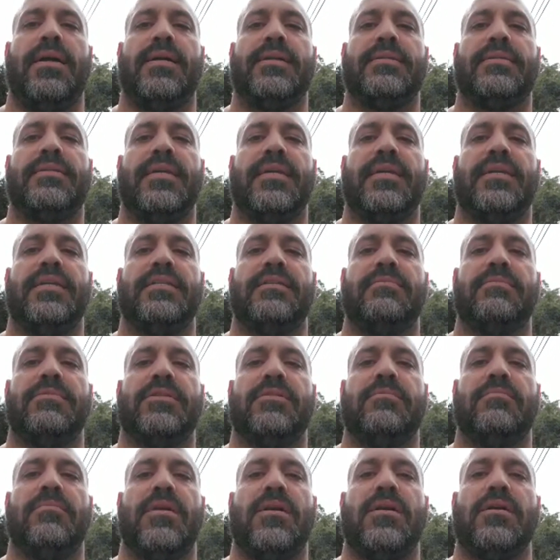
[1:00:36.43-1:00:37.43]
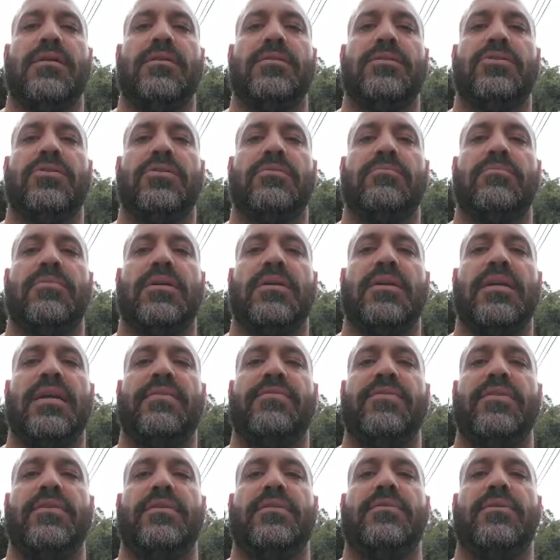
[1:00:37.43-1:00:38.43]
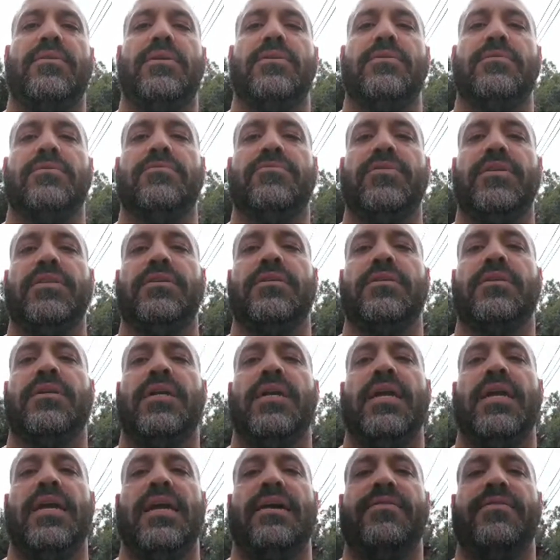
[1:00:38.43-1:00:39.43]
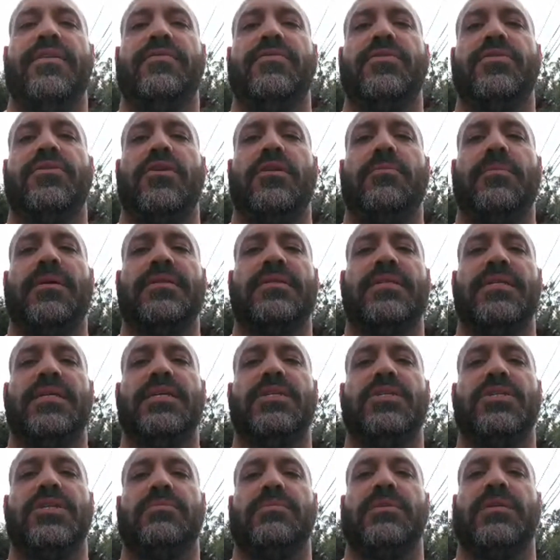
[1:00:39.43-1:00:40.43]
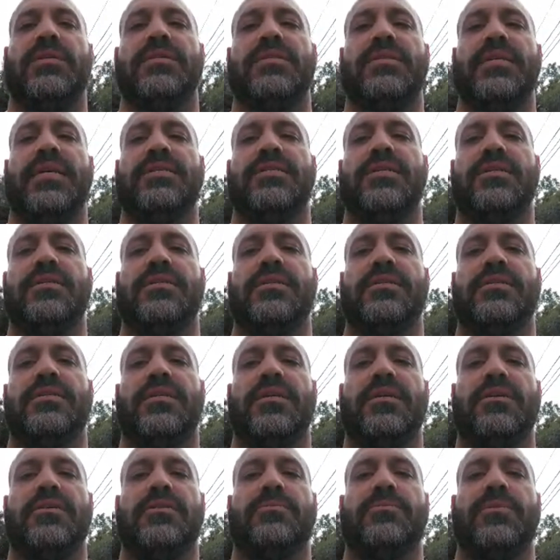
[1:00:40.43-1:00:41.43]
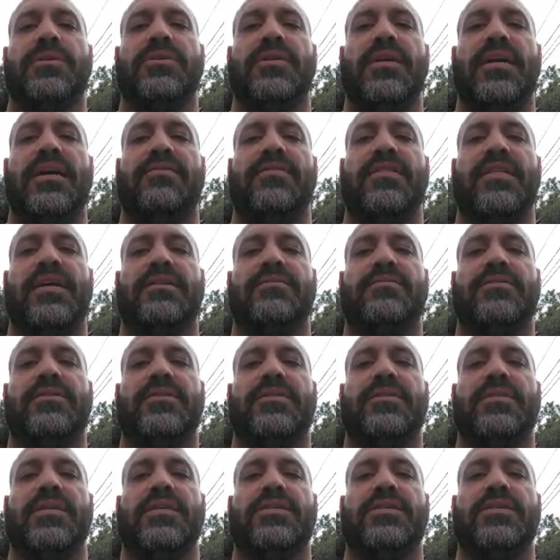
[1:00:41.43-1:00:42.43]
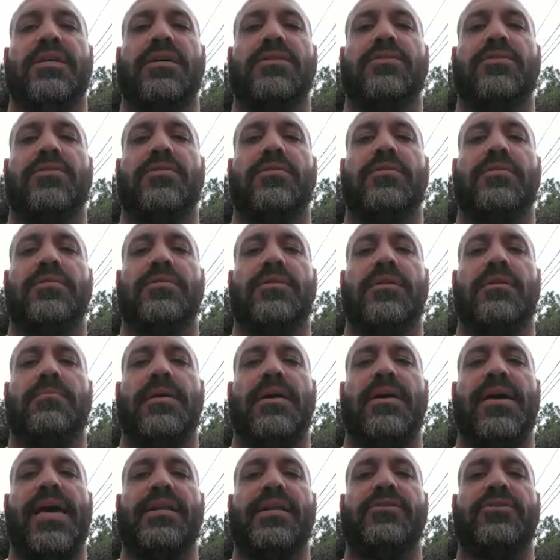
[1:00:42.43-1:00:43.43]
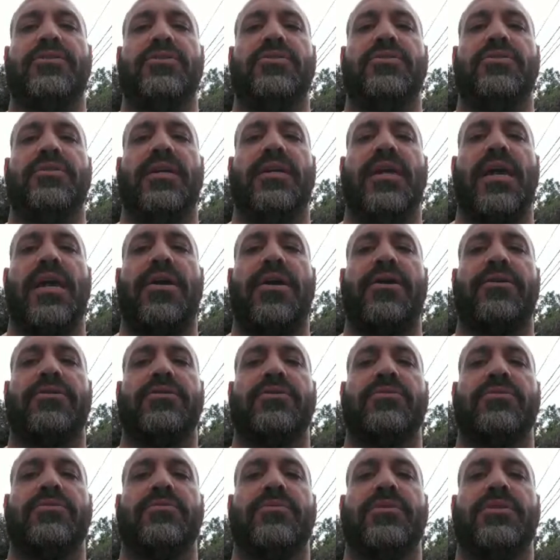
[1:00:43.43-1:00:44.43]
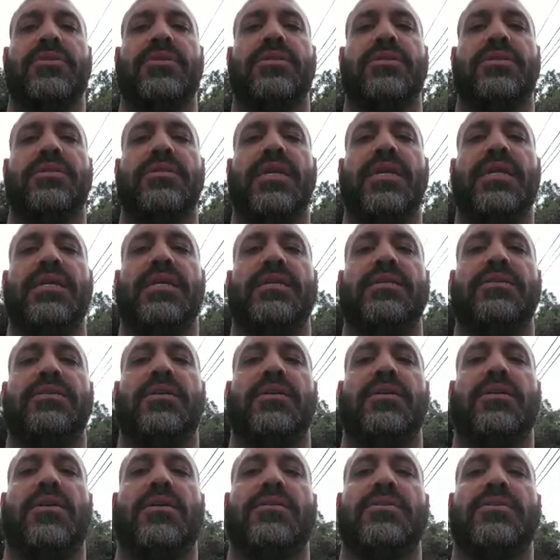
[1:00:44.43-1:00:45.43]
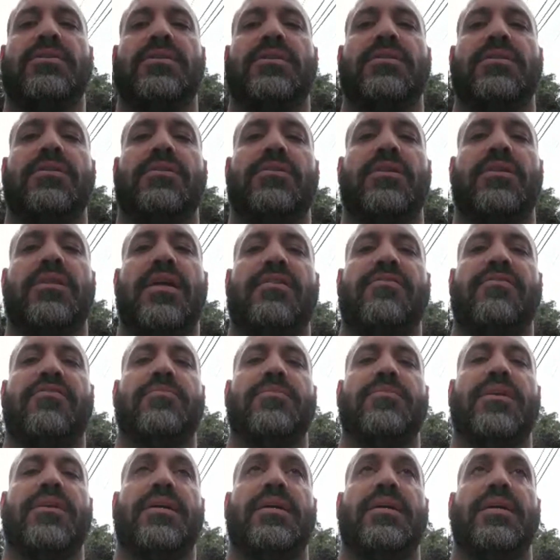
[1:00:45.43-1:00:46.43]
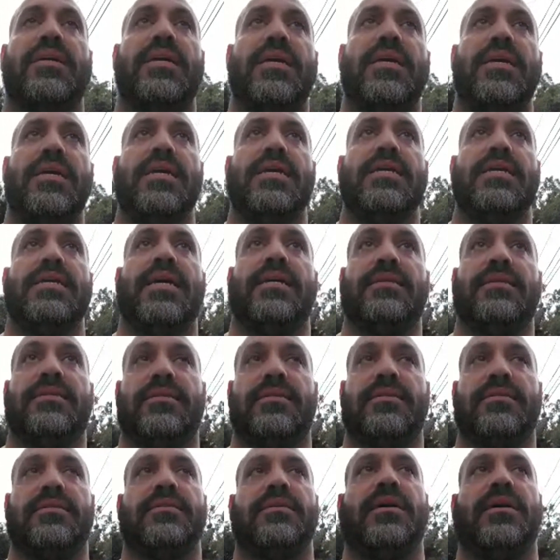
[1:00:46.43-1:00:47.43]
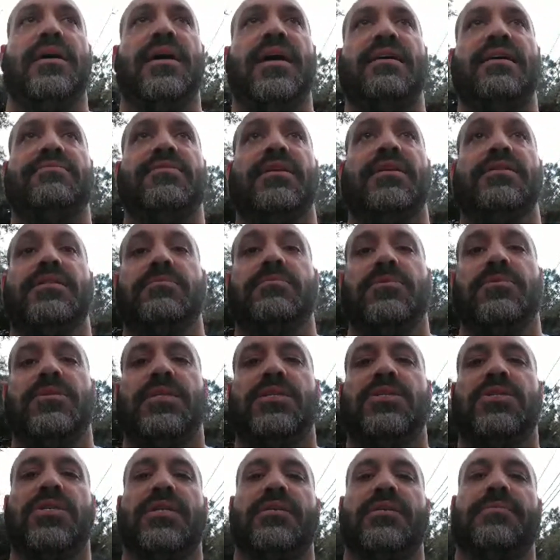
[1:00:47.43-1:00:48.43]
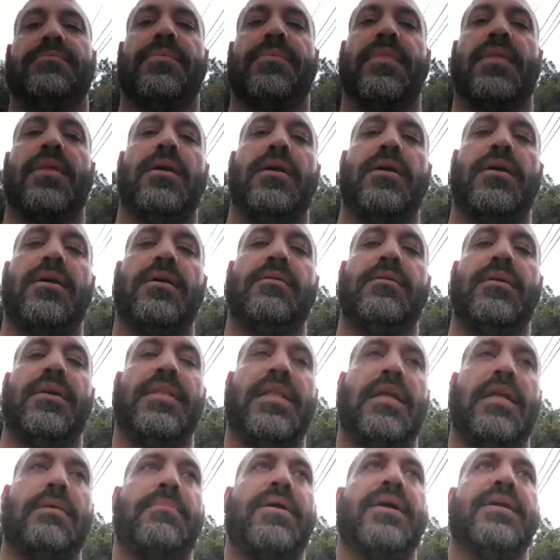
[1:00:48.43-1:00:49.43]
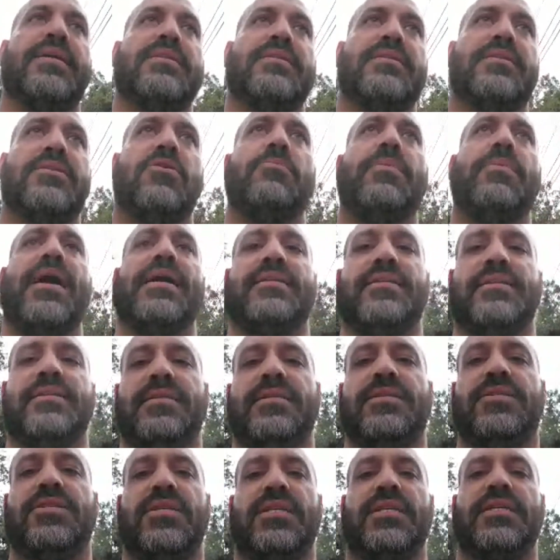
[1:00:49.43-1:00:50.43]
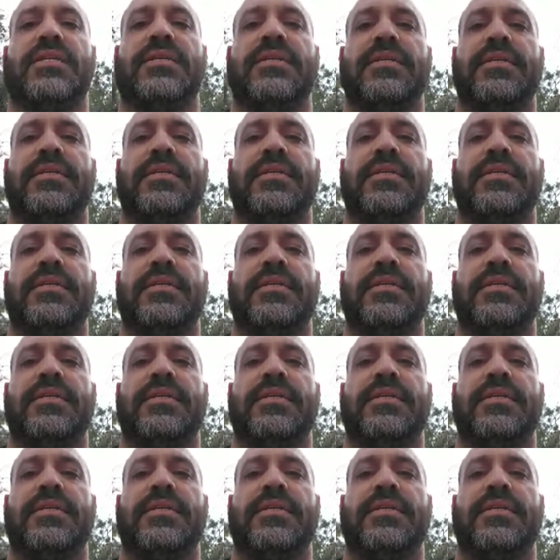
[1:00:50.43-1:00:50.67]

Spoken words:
Take it easy, Mr. Monger. Jerk Monger, Riddler, have you ever thought about teaching? Because not just the skills, but you have a lot to teach other about attitude and character, which is needed. Young artists can learn a lot from you. Yes, I have done some teaching, and I might go back to teaching.